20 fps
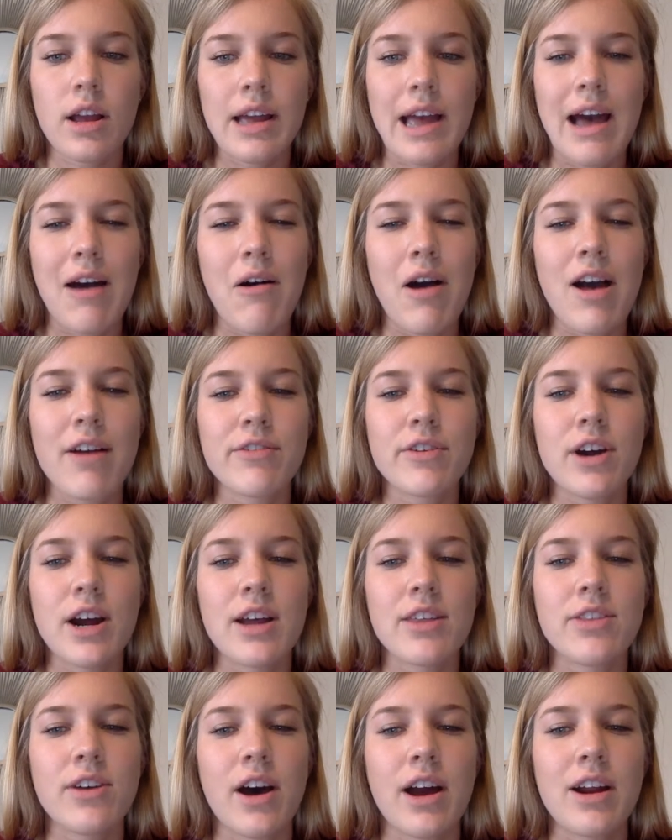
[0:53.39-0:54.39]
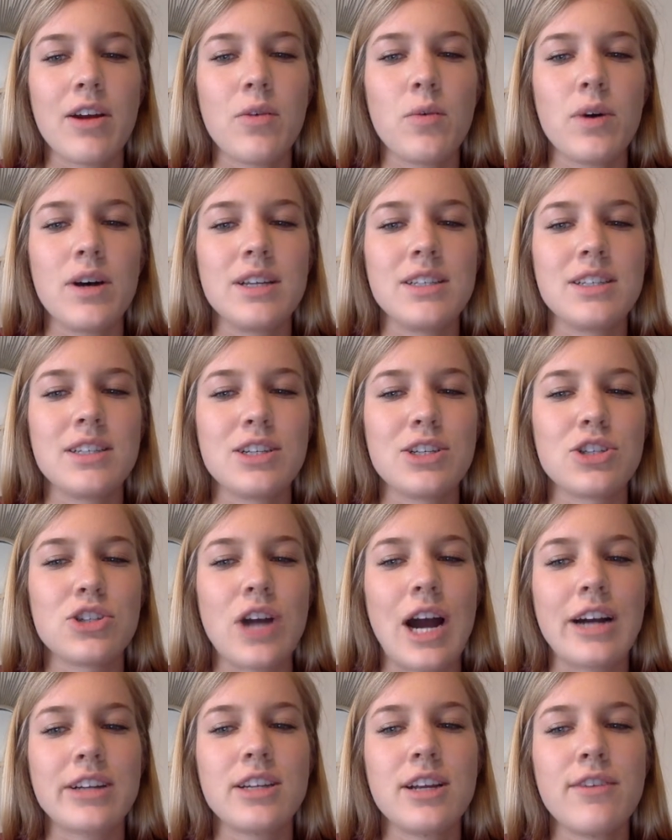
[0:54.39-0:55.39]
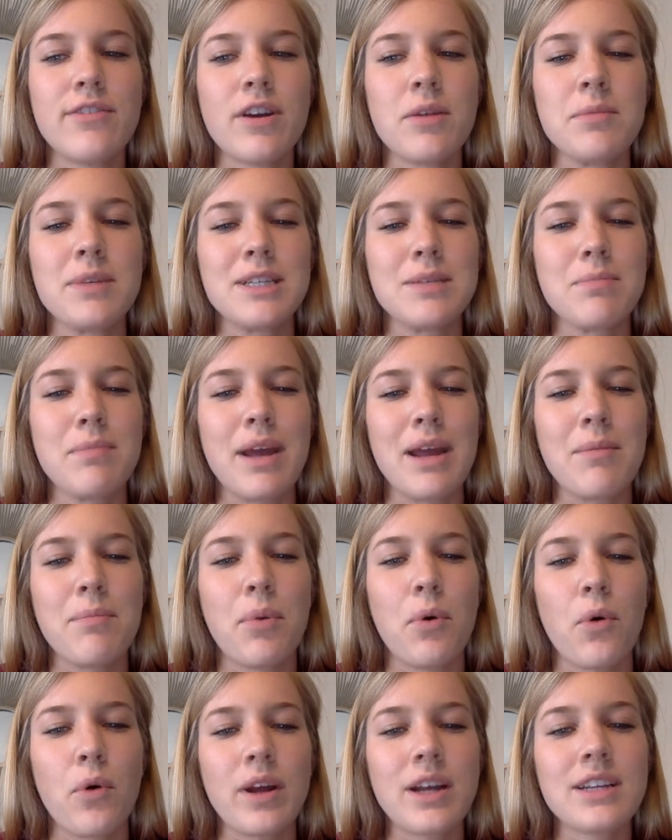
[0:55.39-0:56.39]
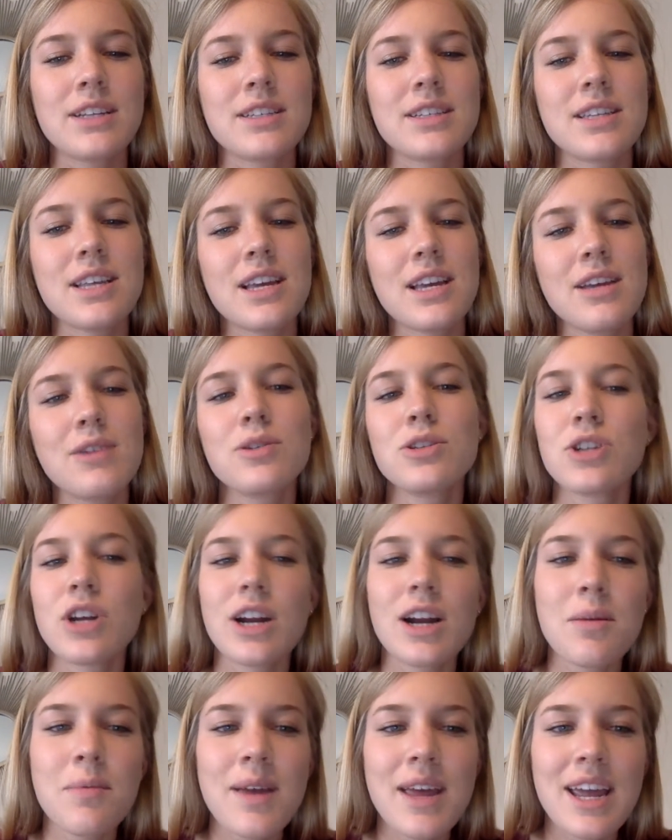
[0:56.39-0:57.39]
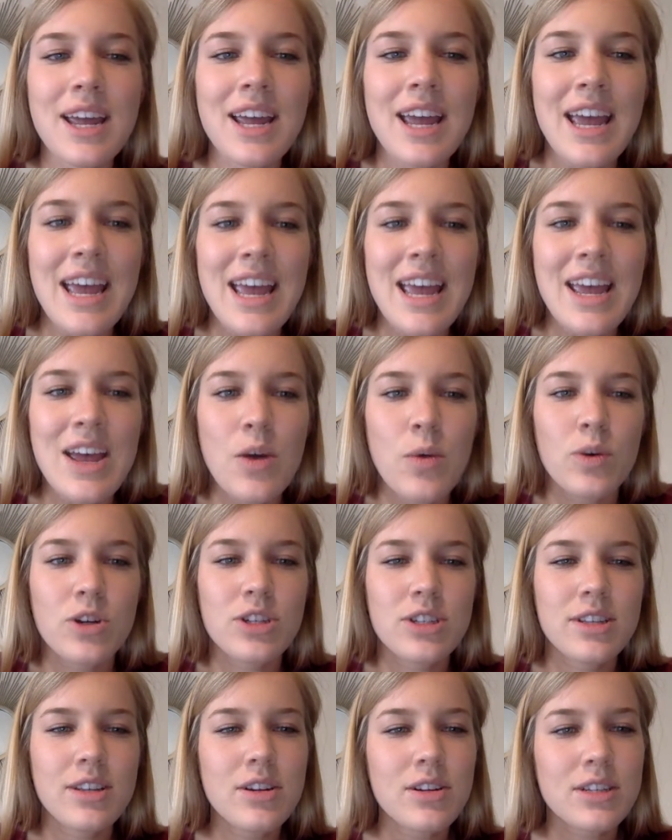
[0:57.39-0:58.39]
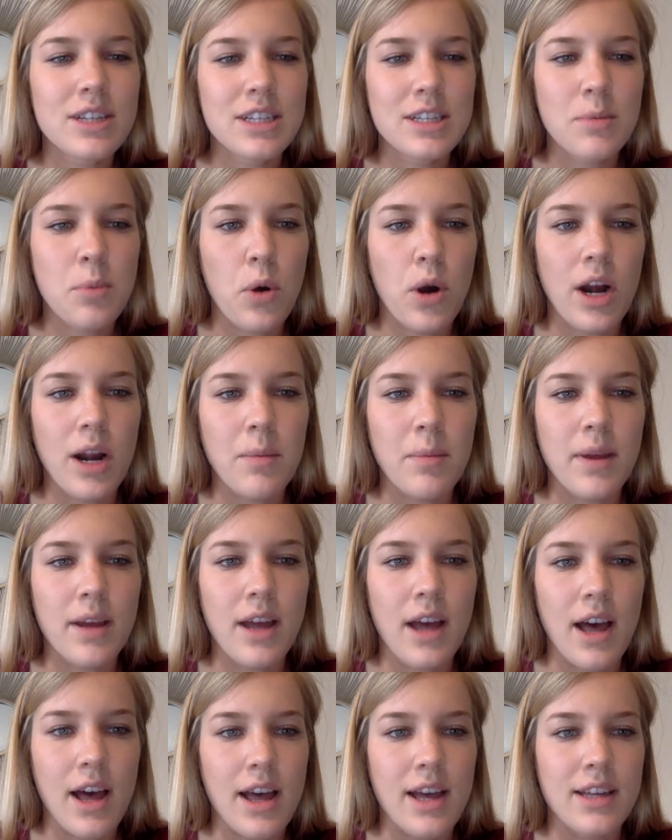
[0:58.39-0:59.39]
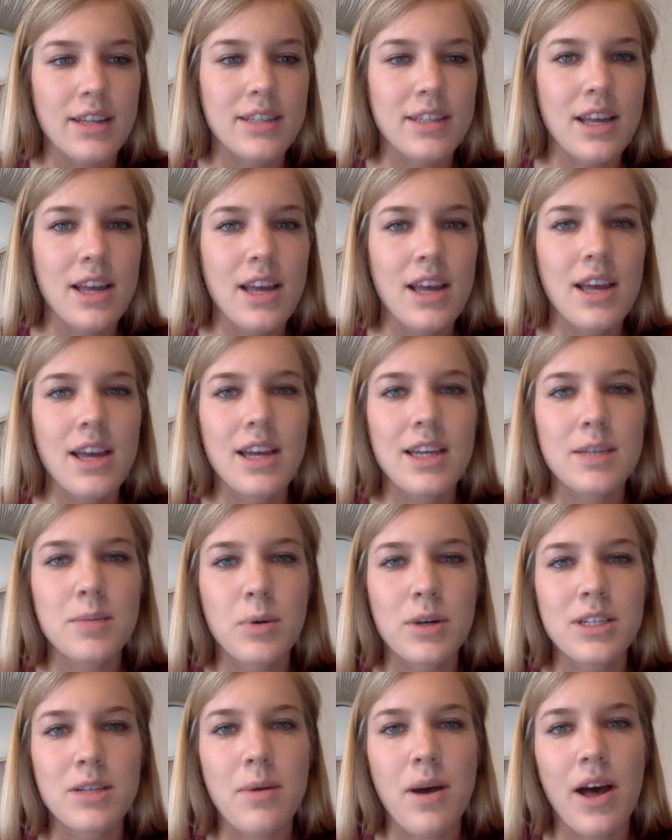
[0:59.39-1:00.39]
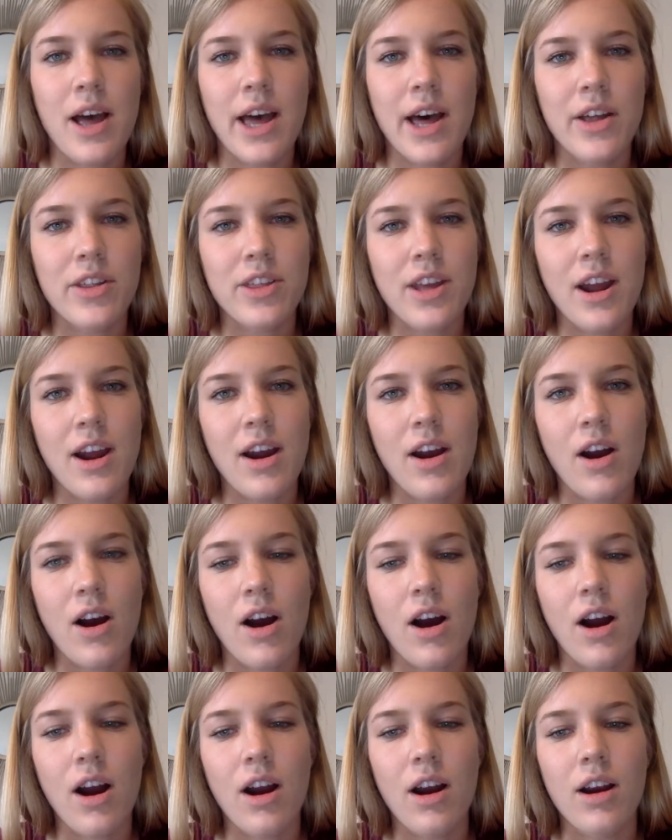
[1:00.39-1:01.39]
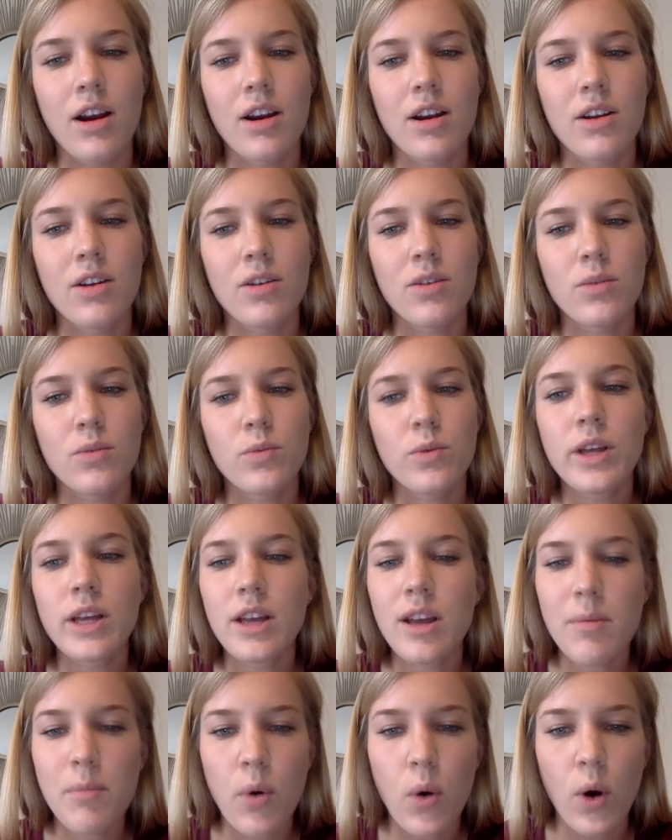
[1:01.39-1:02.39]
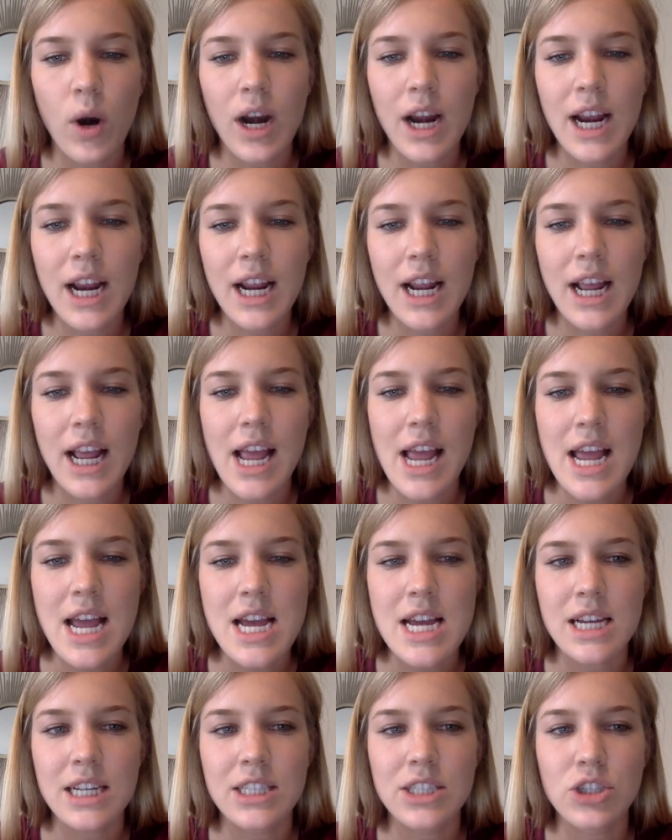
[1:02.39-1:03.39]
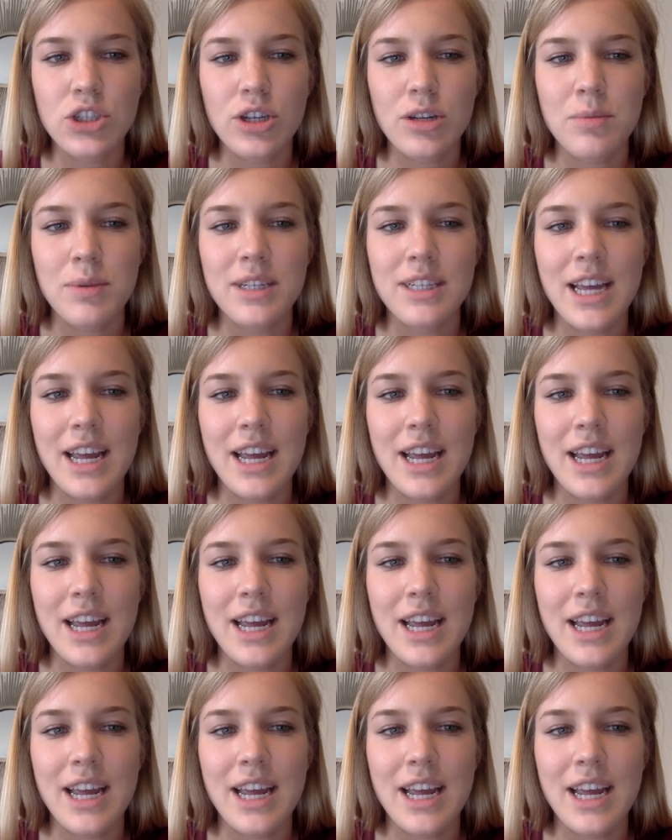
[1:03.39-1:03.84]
However, I thought it was distracting from his main points that he was trying to make, which is a little disappointing because his points about healthcare are really important and should be